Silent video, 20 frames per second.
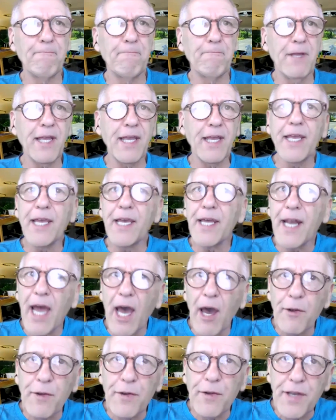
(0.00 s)
and get
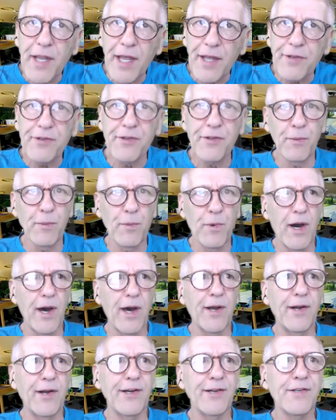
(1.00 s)
out and test the
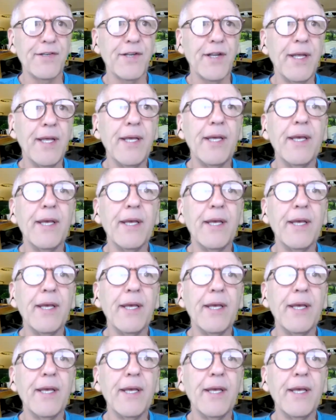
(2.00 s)
waters,